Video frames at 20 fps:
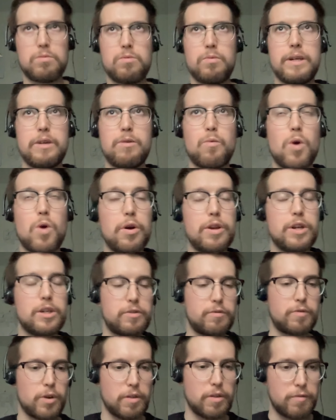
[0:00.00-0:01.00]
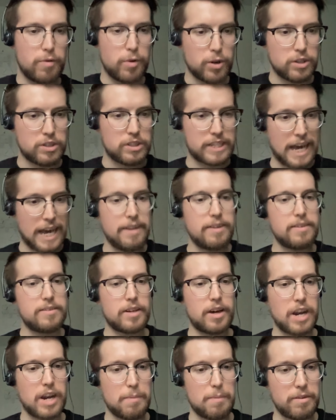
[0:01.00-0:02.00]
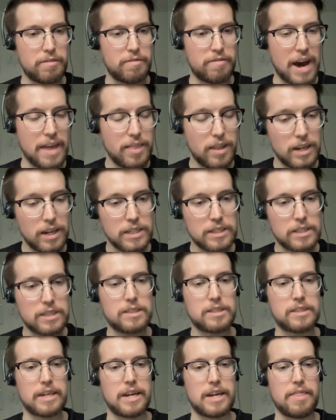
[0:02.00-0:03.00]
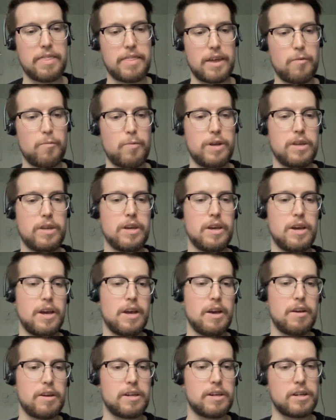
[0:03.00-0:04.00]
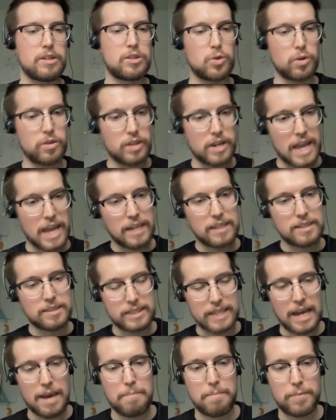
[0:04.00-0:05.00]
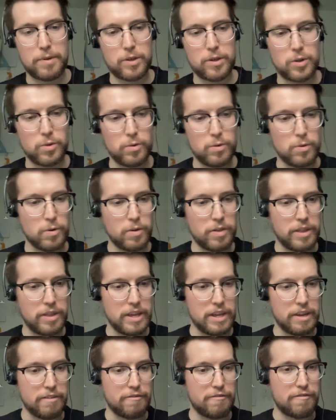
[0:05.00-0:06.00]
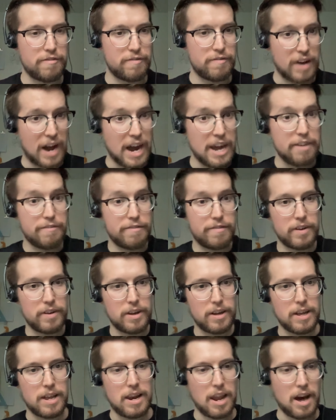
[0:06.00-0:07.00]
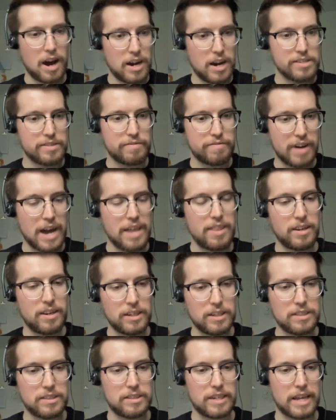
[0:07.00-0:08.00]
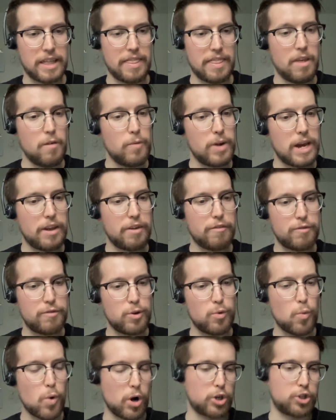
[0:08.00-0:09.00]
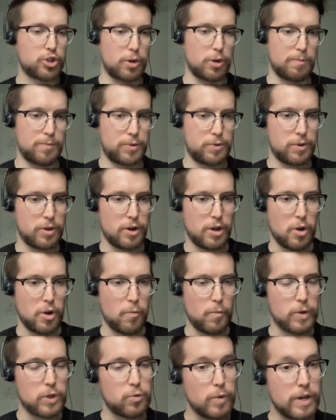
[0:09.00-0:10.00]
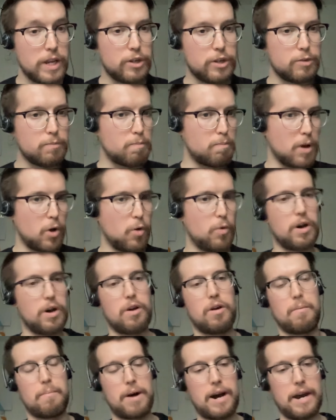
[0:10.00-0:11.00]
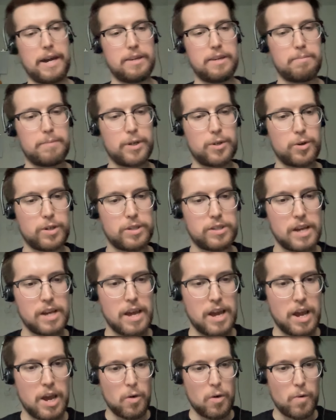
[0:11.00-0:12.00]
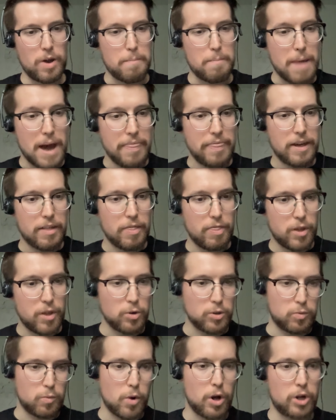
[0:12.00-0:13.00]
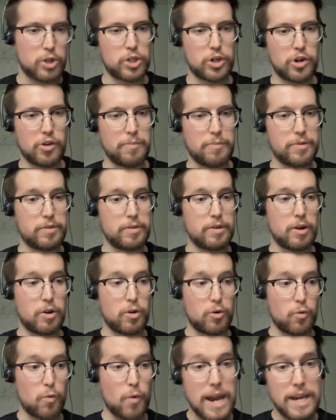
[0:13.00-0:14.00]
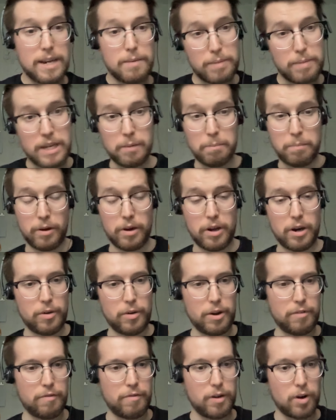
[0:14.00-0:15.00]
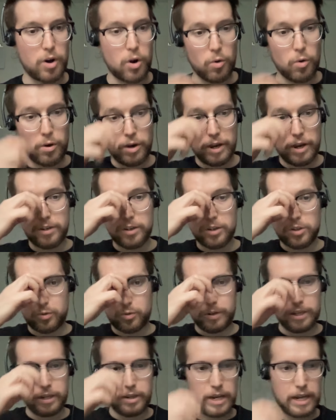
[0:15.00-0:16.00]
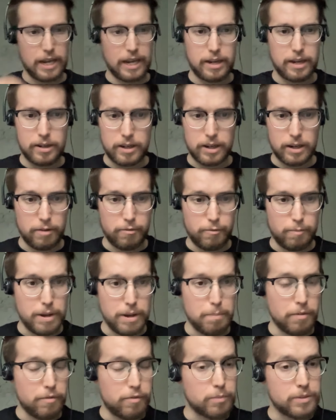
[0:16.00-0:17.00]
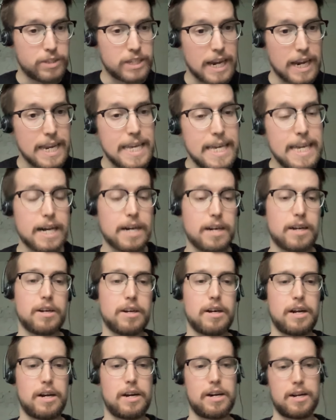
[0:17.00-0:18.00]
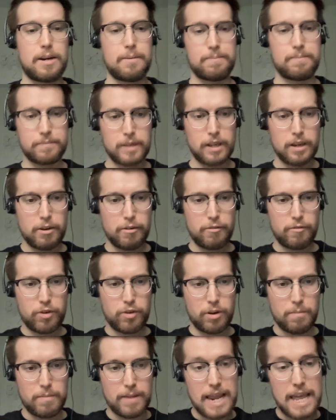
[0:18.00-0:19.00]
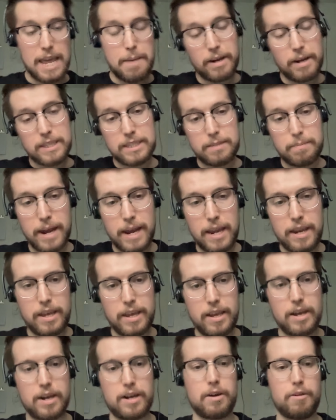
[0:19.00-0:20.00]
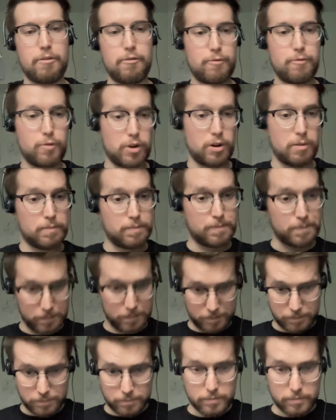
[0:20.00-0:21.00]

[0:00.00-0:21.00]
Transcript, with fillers: we awarded for the first 10 startups, the finalists, and then we uh, took the next step to the five last finalists. And then we had a few workshops, which really blowed our mind because we met at those workshops great people out of the whole industry, like uh, people from Thalia. um, from Lehmanns Media, from